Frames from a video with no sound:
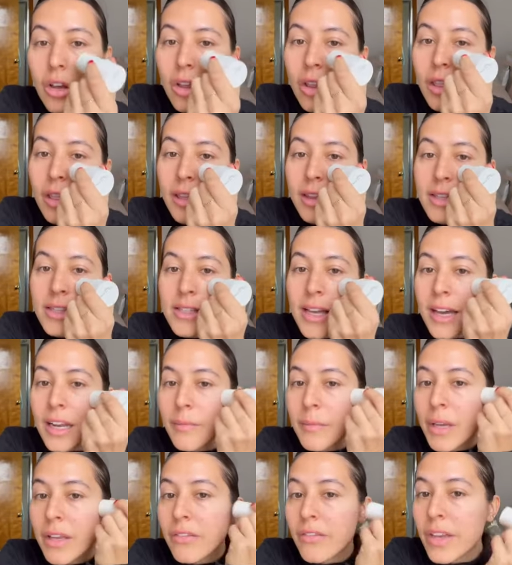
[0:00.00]
this side of
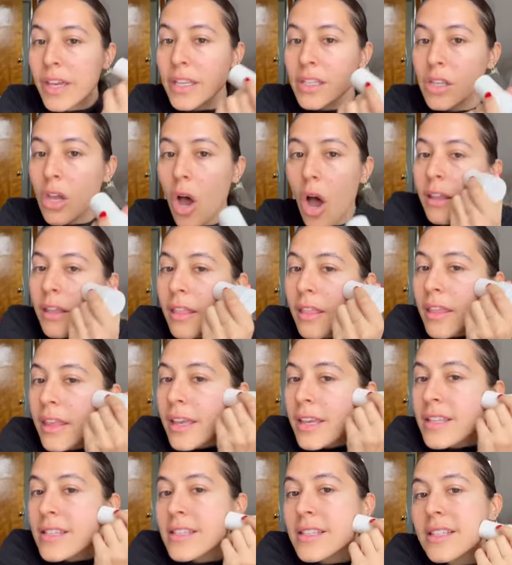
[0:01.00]
my face.
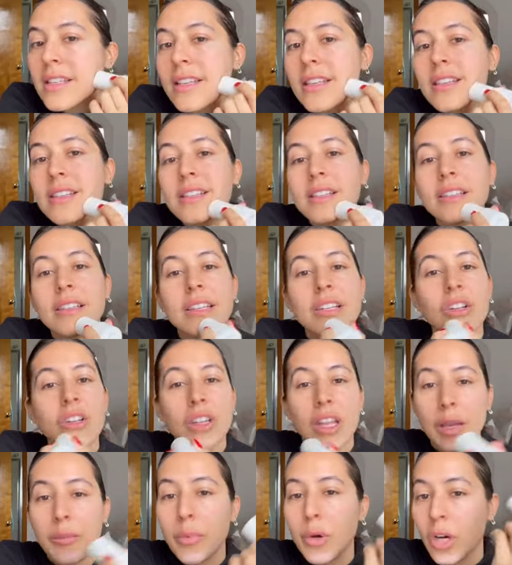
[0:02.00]
This is literally
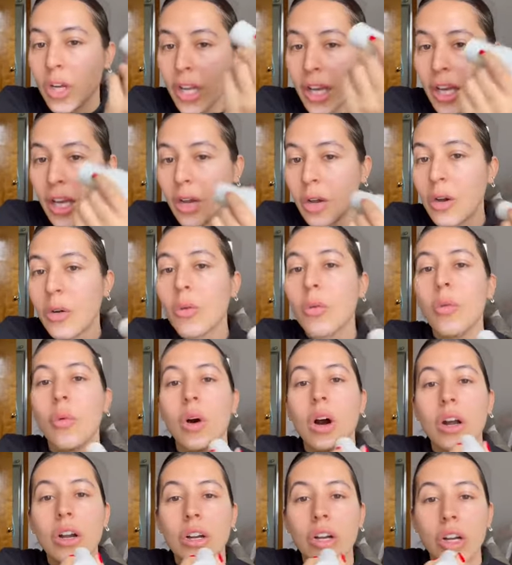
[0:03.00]
like putting
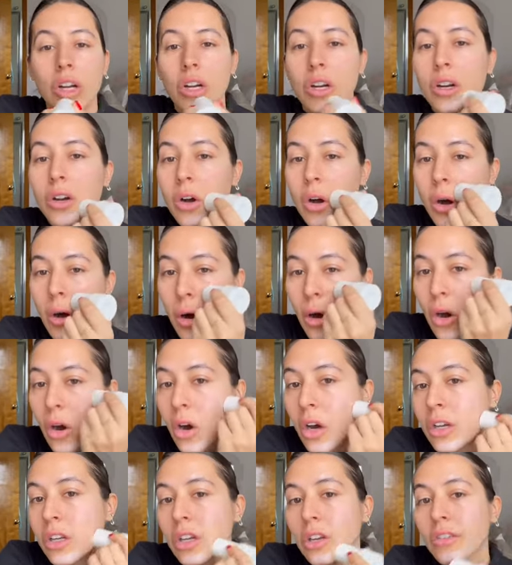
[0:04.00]
water
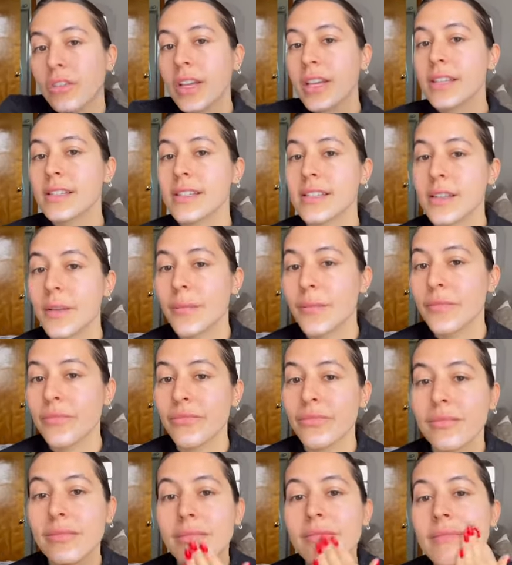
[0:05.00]
on your face.
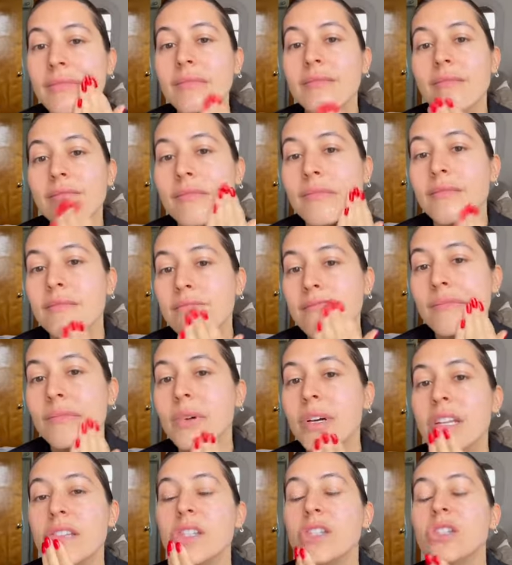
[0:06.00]

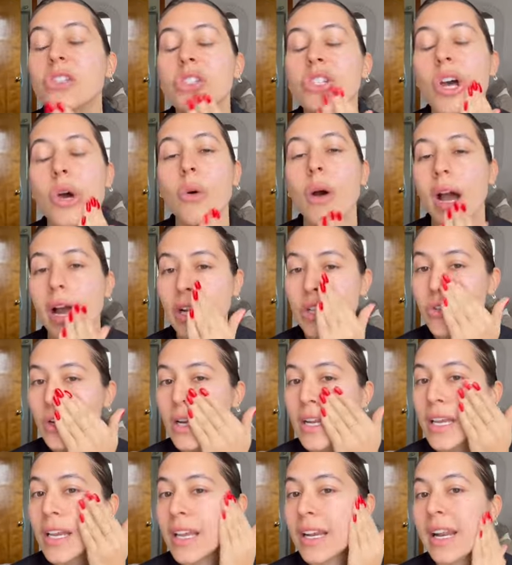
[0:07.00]
But it's so
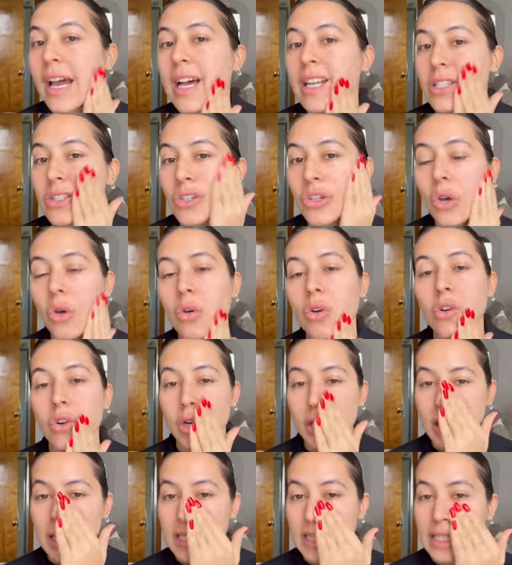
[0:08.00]
hydrating and it has no
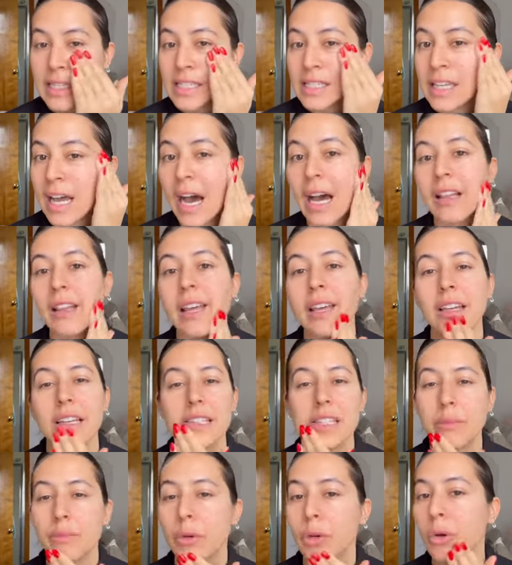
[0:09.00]
grease. It's not like a
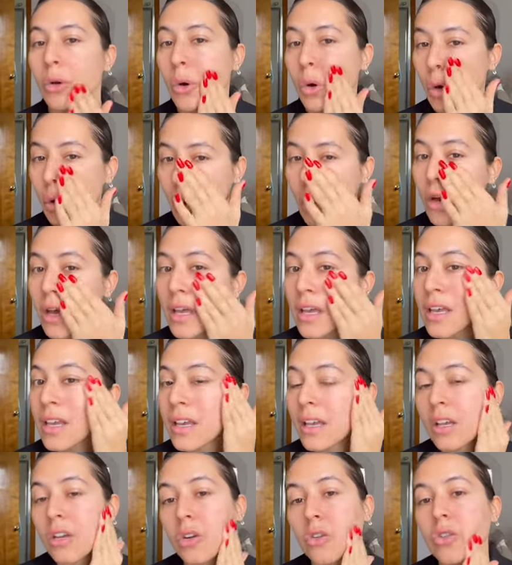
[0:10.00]
typical
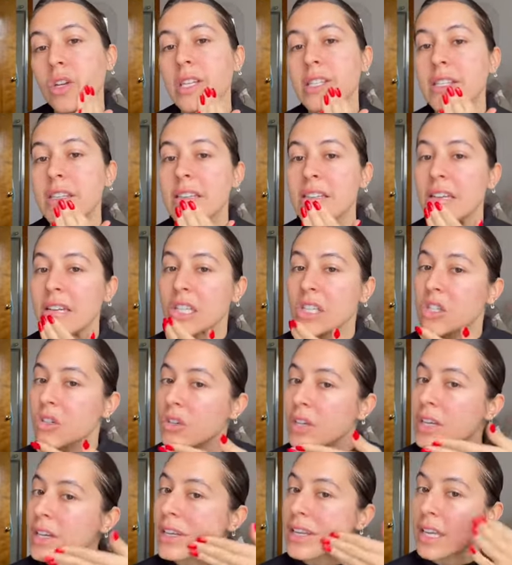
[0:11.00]
greasy
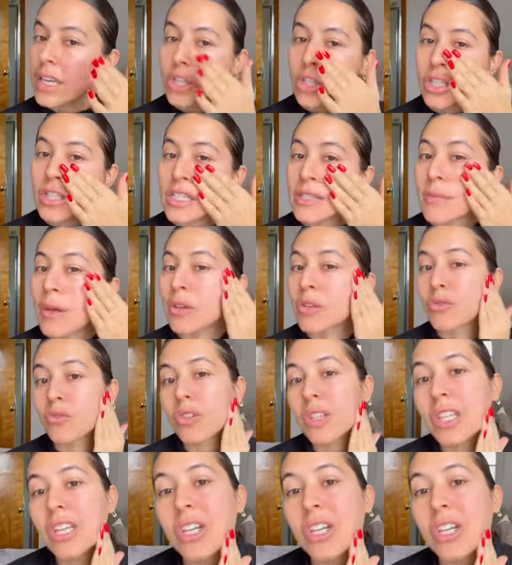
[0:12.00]
sunscreen. It just smells really